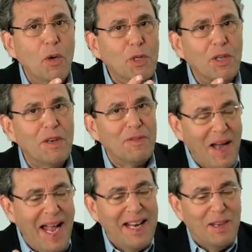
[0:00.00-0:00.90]
What you're going to
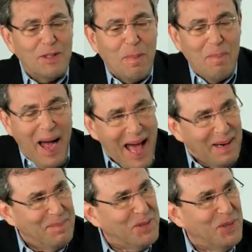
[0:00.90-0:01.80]
find, there's a
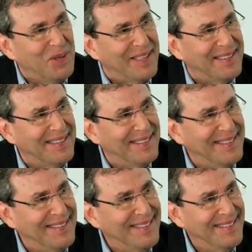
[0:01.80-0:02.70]
bottom to it.
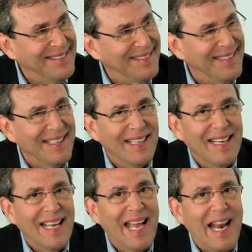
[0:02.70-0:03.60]

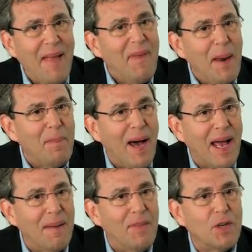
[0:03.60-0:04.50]
And at that
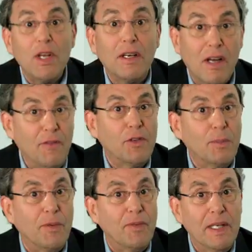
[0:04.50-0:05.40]
bottom, there's
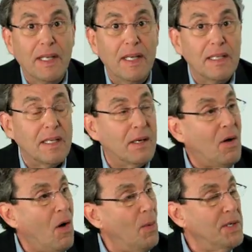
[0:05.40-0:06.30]
uncomfortable feelings that
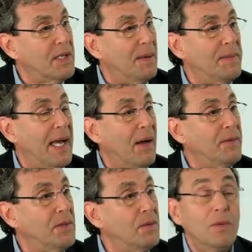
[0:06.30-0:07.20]
always come
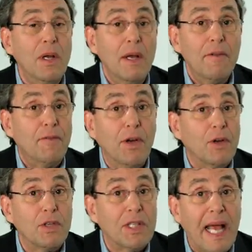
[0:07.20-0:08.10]
down to
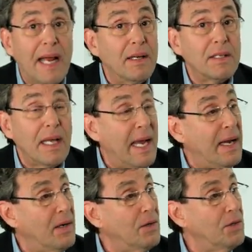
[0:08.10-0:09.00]
fear, sadness,
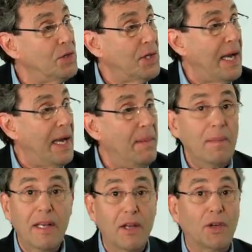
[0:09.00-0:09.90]
anger,
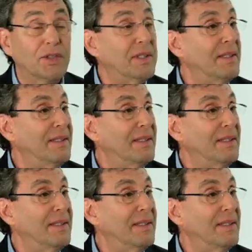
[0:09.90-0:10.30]
shame, guilt.